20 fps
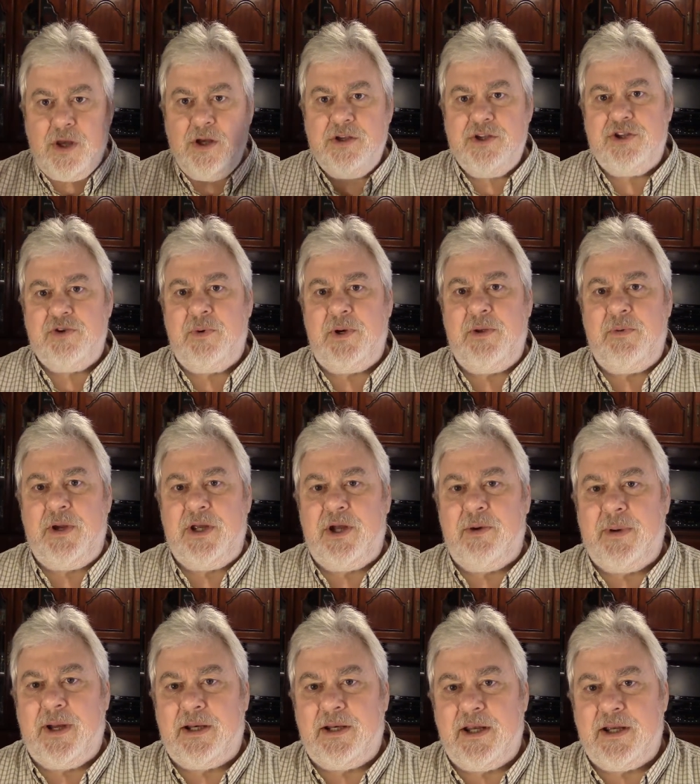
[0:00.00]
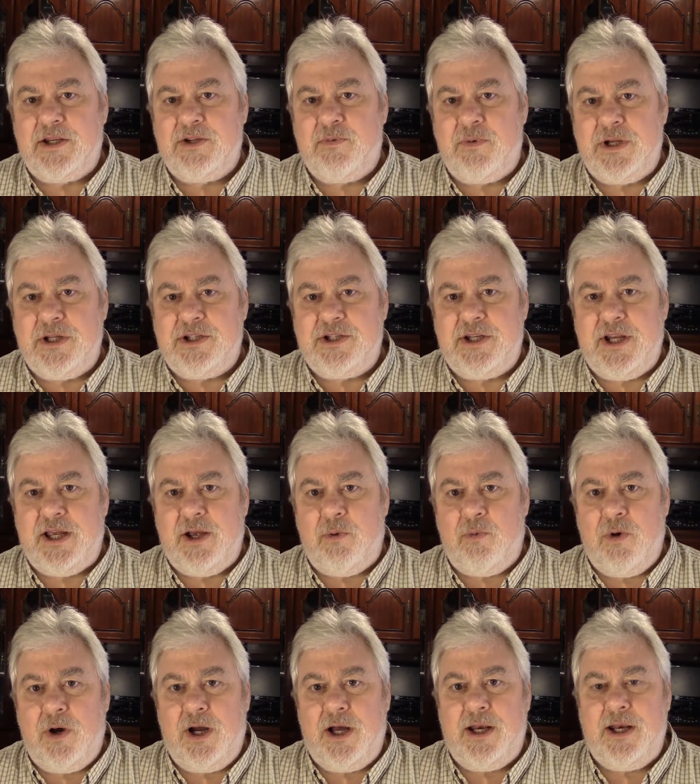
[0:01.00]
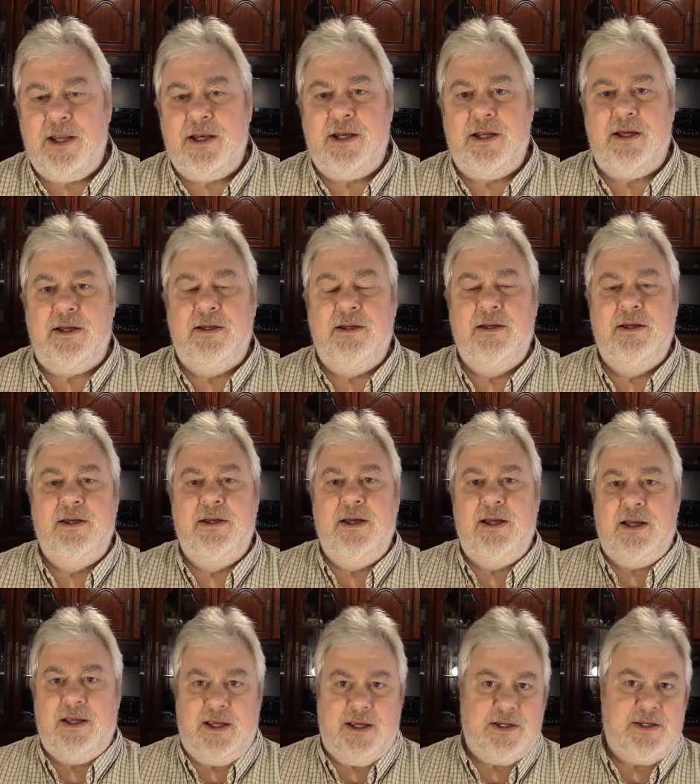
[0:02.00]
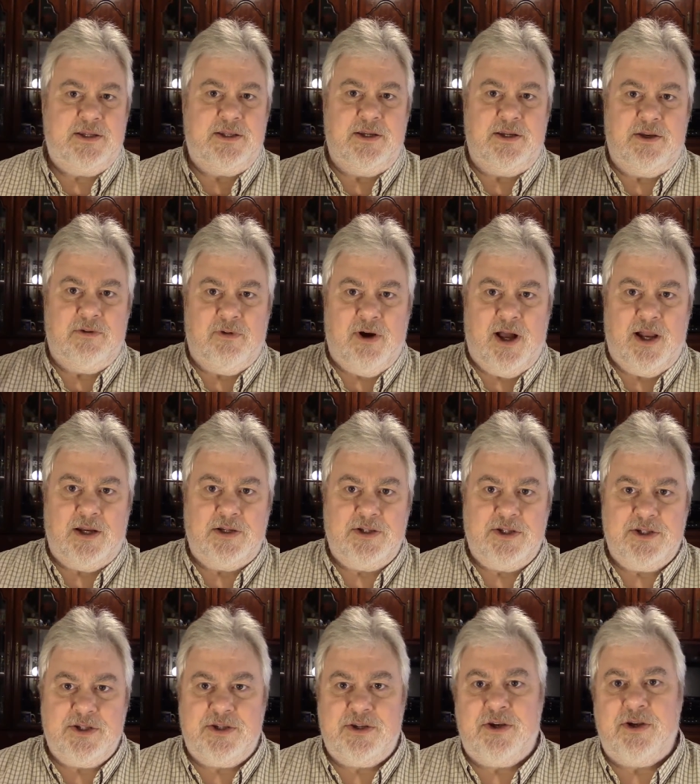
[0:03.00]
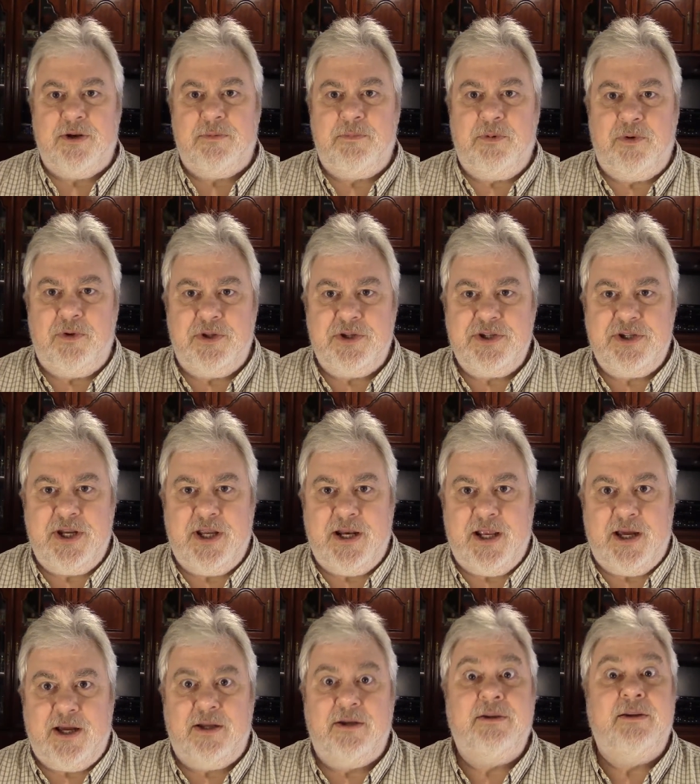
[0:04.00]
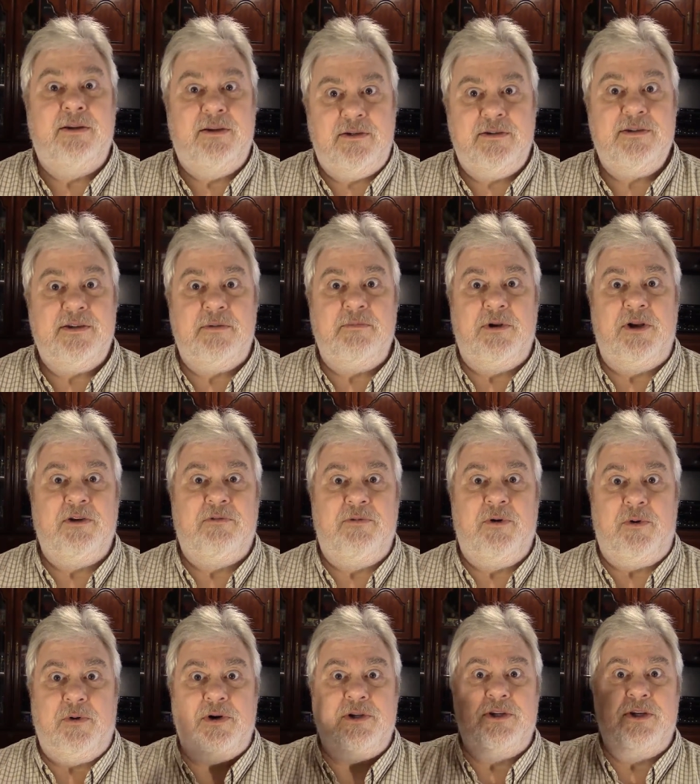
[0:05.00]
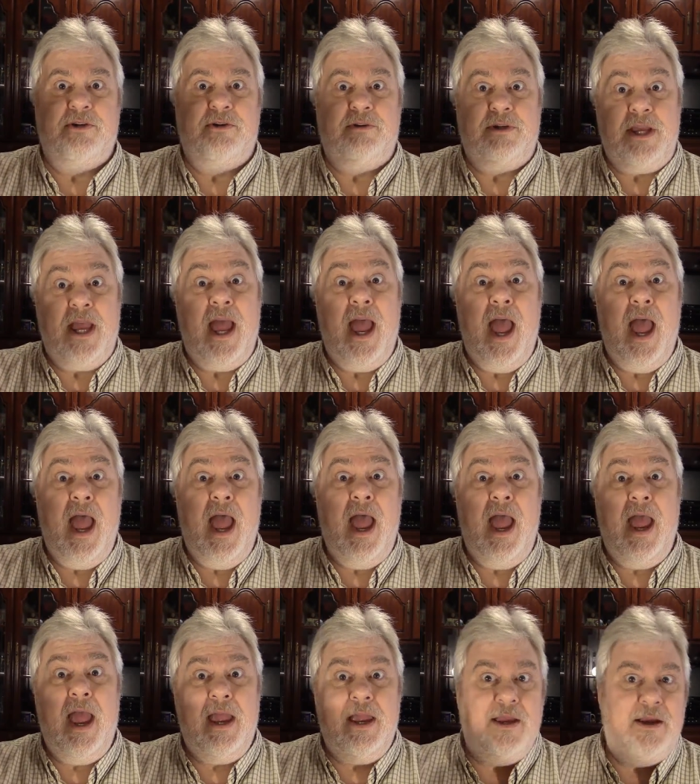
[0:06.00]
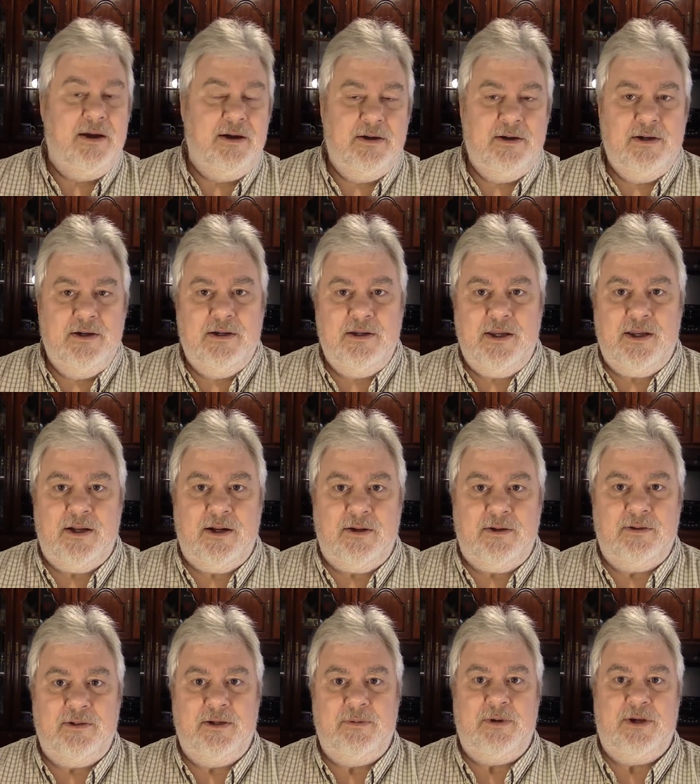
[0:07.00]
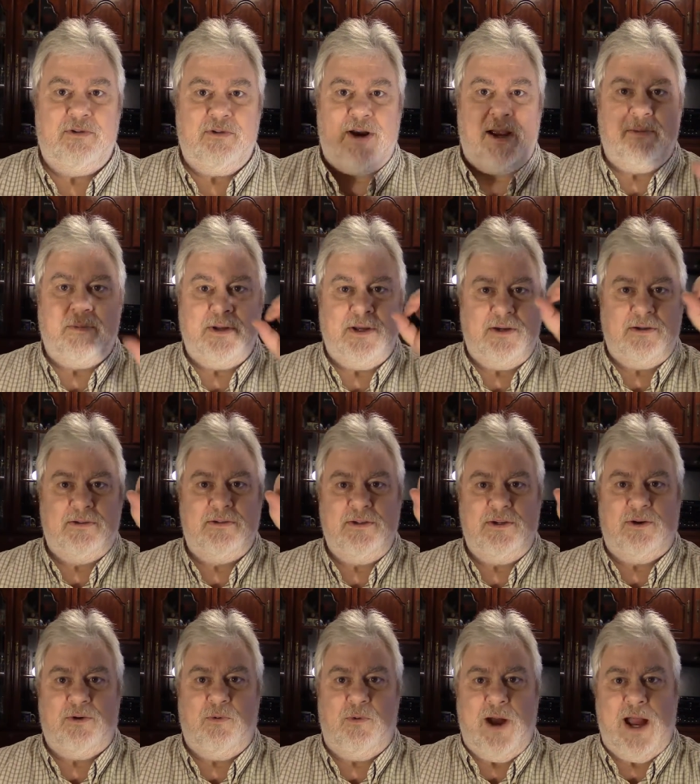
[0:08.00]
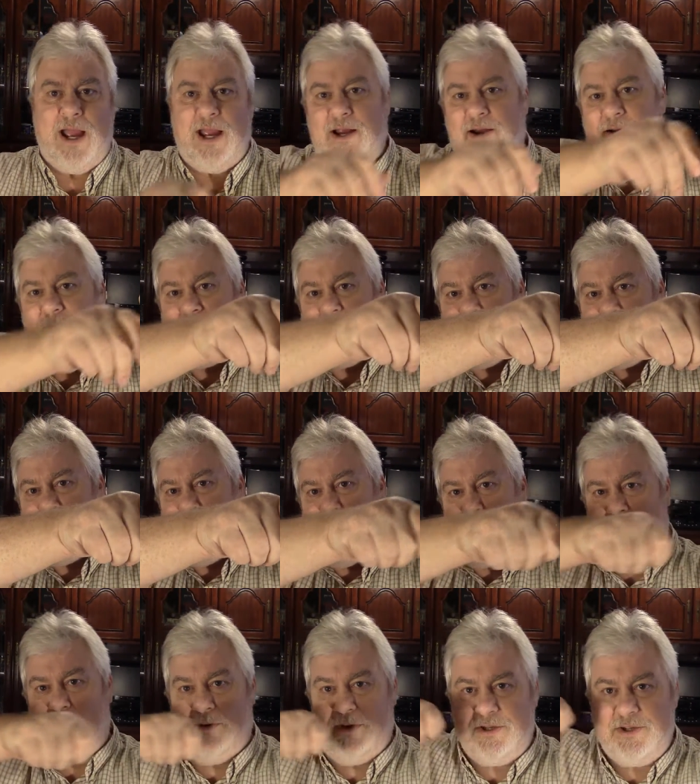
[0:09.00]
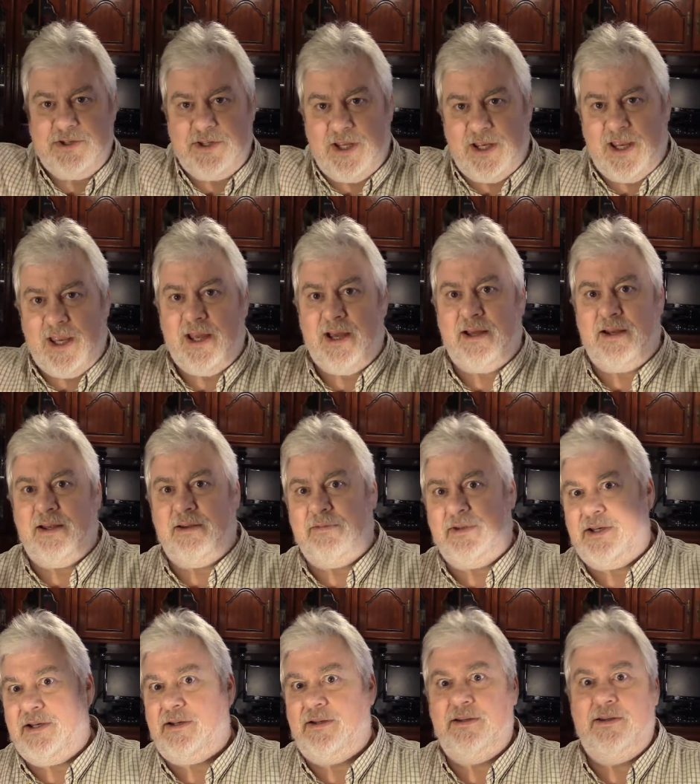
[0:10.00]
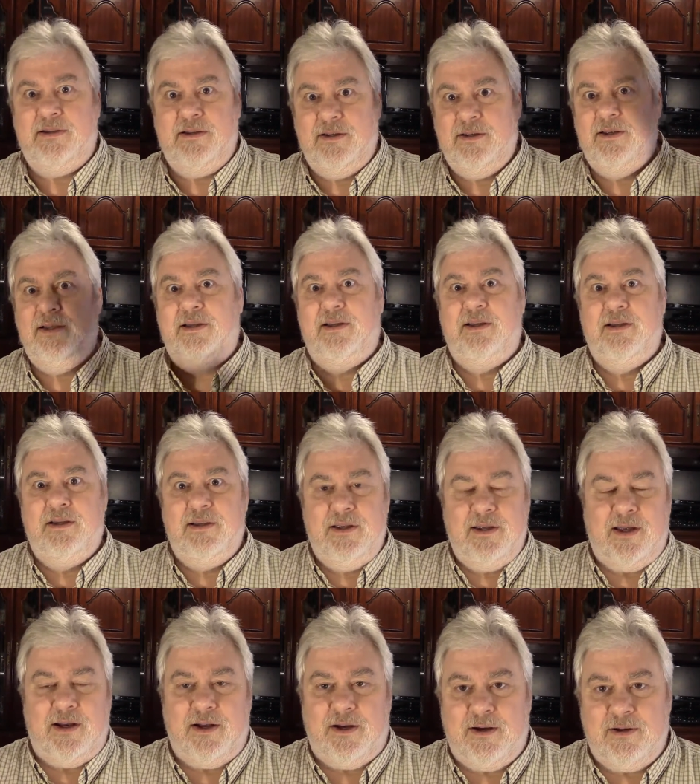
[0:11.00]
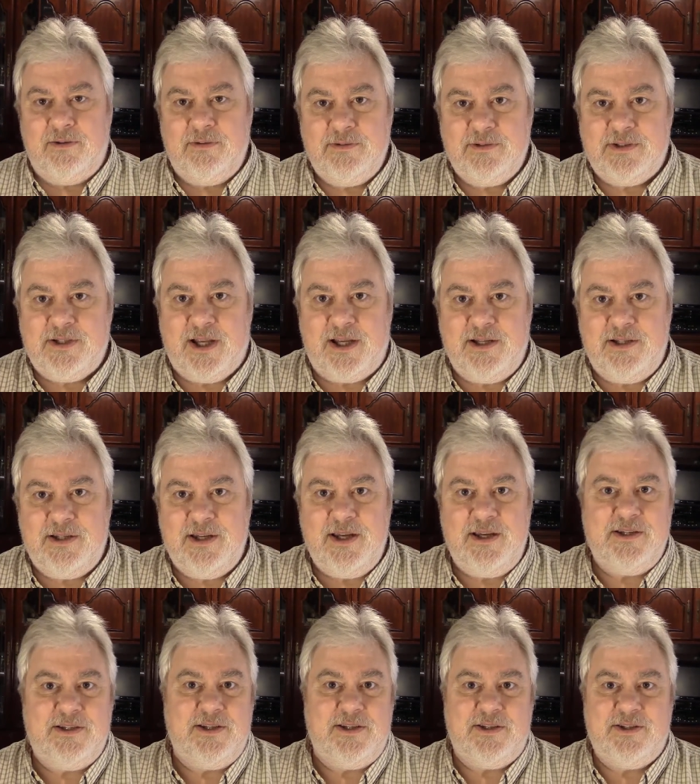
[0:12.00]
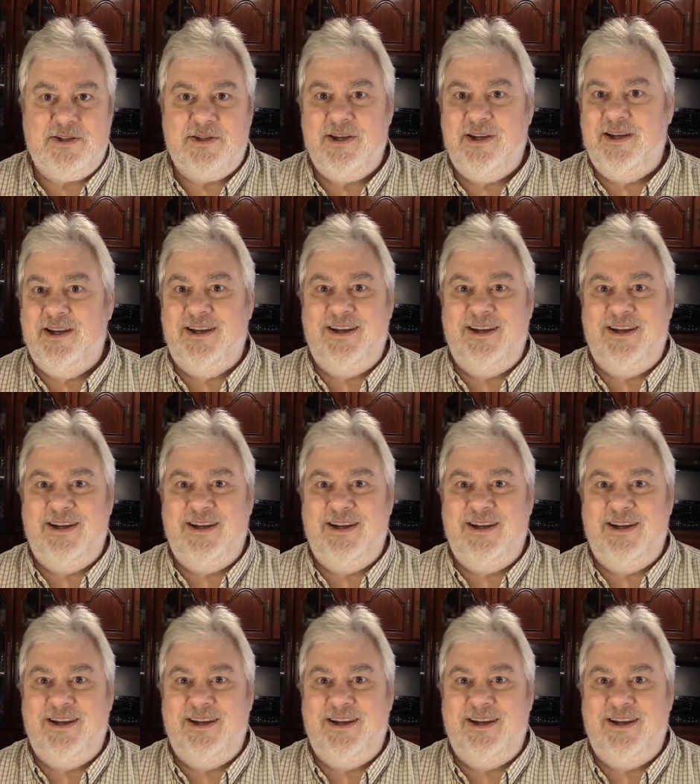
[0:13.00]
So anyway, go back next Wednesday at 1 and uh, guess the urologist is going to pull the stent out. something to look forward to. Yay! You know, let me grab the wanger and pull this thing out of it. You know, it's like, Jesus,